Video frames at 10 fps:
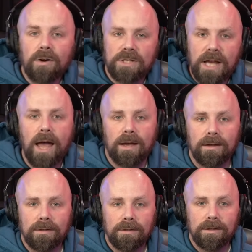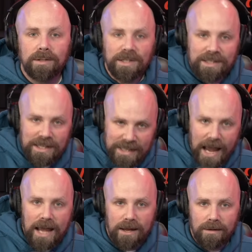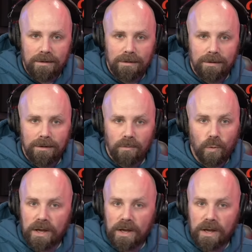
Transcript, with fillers: say that today we